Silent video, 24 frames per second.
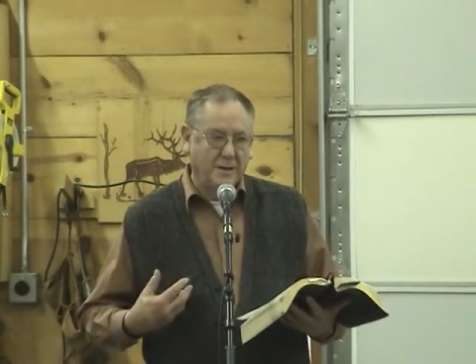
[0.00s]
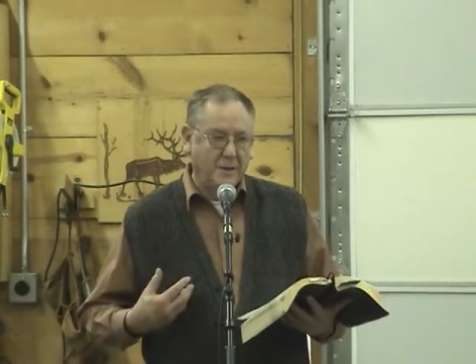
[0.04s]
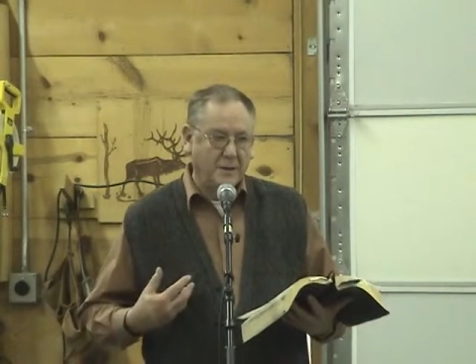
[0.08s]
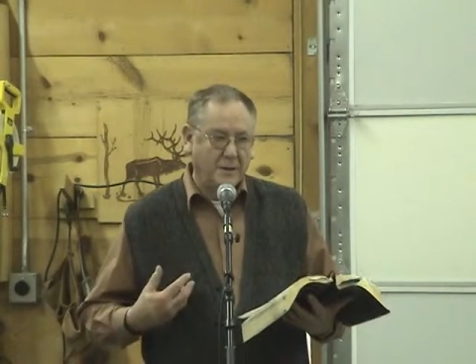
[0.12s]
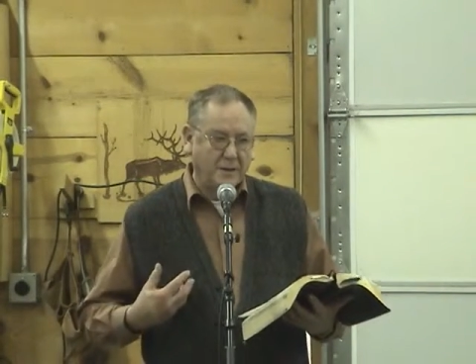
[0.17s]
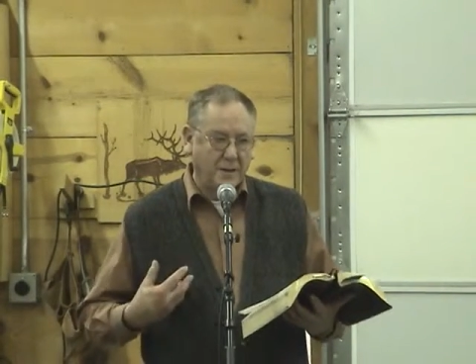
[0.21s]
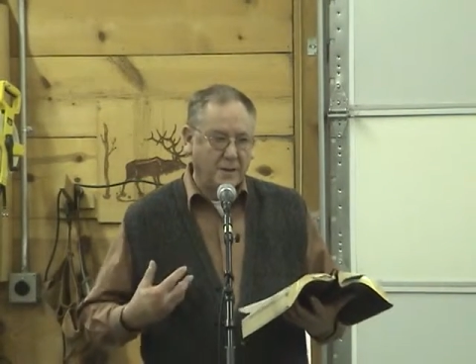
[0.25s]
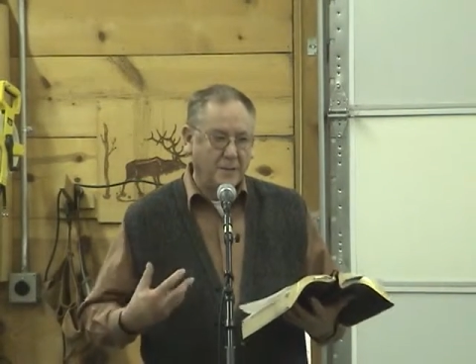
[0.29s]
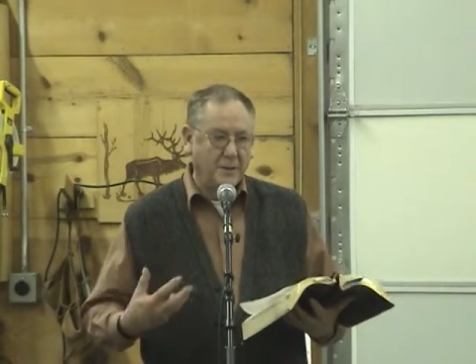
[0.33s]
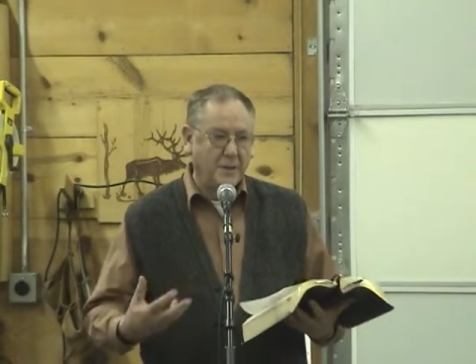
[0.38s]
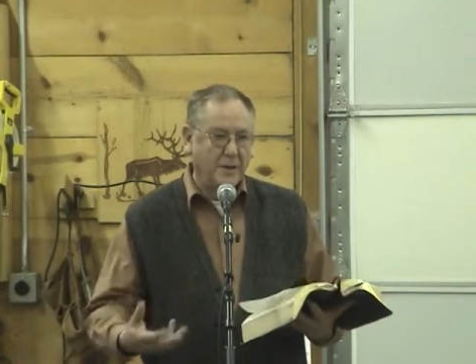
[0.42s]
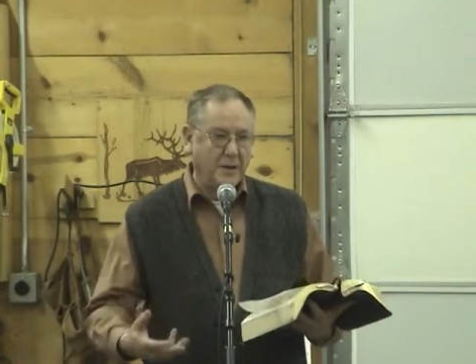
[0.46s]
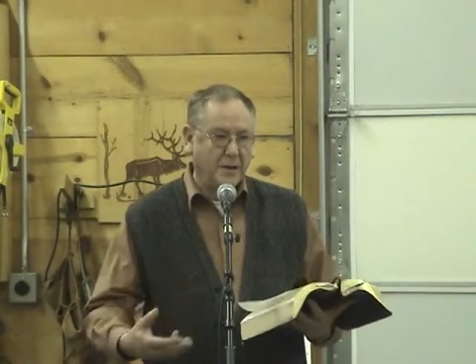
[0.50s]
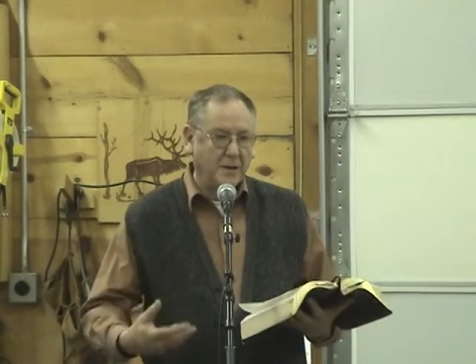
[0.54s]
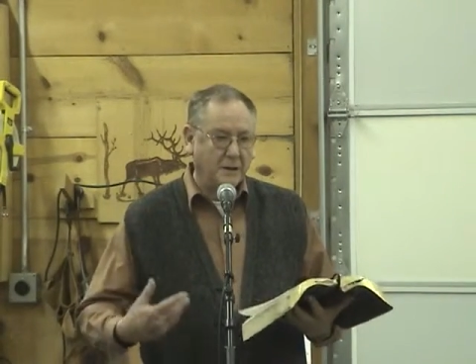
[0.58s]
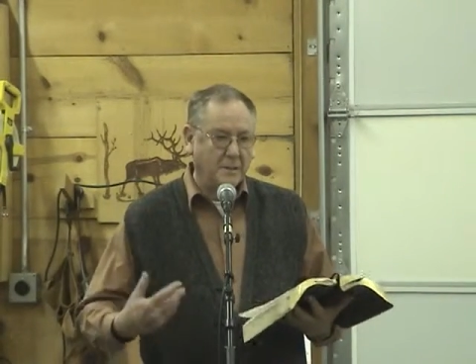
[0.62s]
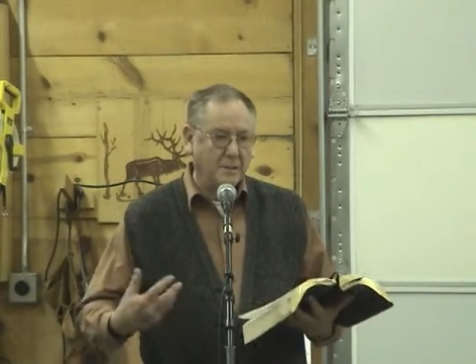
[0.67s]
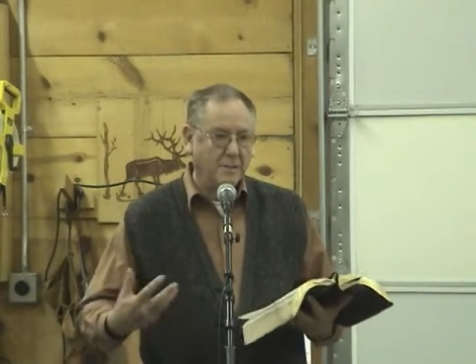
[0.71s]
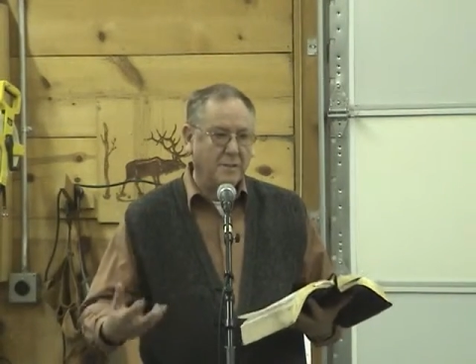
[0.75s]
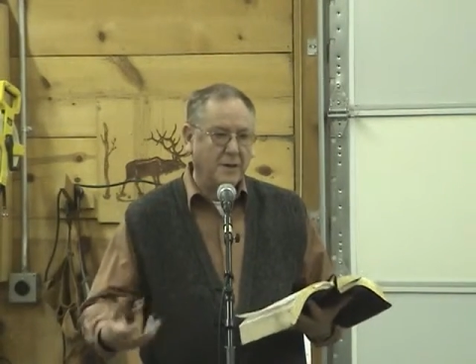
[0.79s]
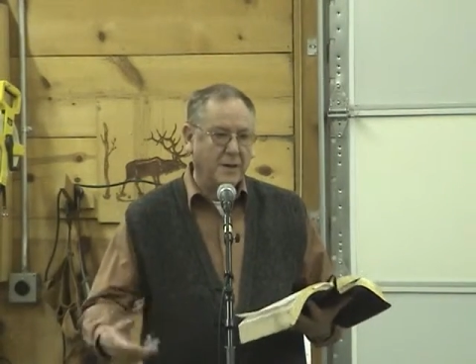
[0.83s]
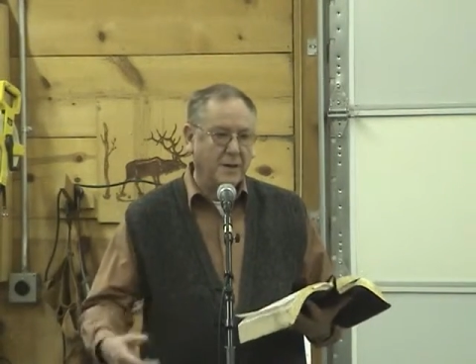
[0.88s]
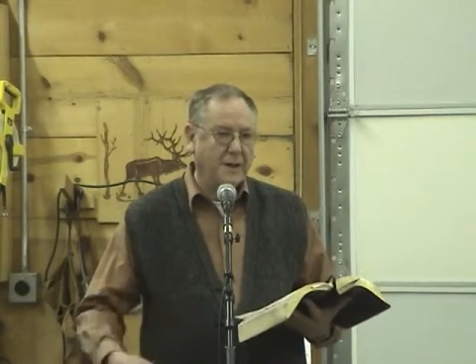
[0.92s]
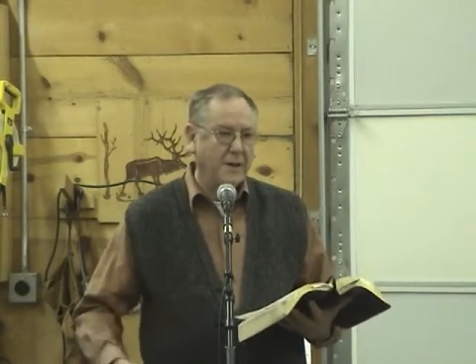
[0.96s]
coming
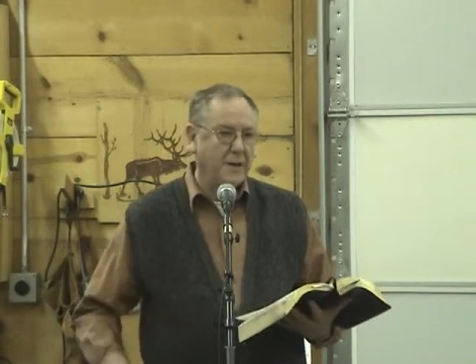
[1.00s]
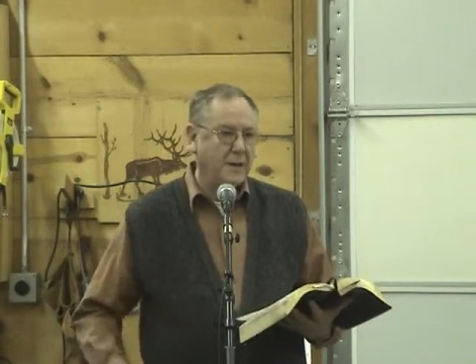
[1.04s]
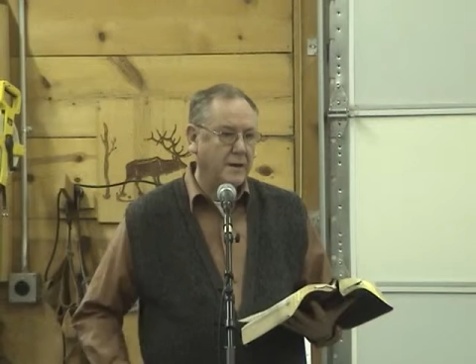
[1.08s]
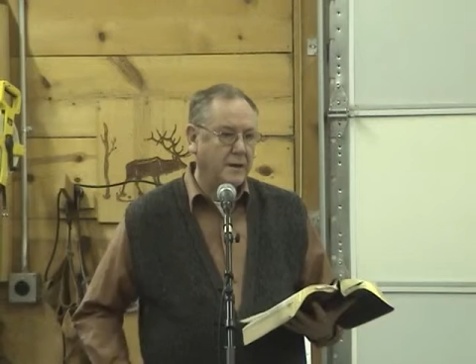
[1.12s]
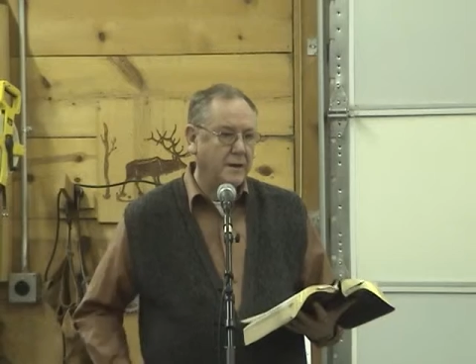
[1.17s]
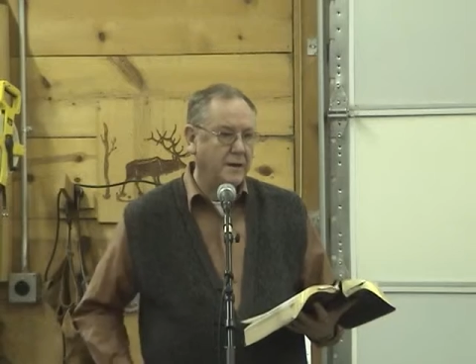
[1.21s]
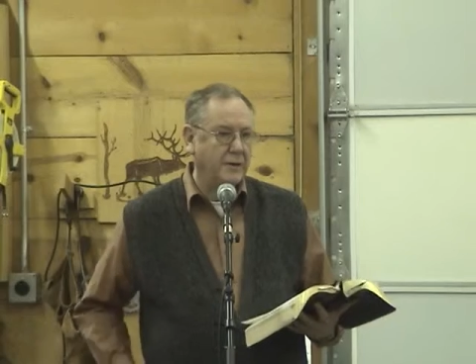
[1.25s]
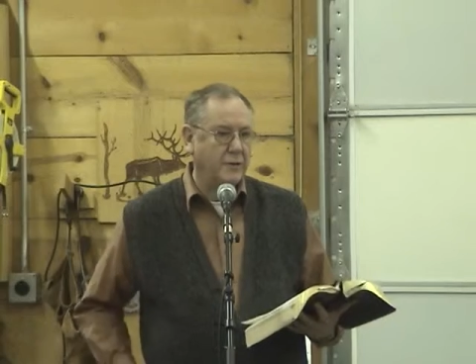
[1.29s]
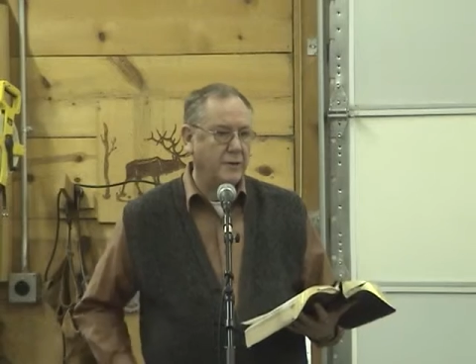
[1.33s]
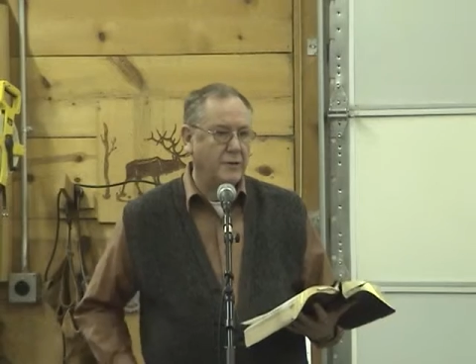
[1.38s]
completely and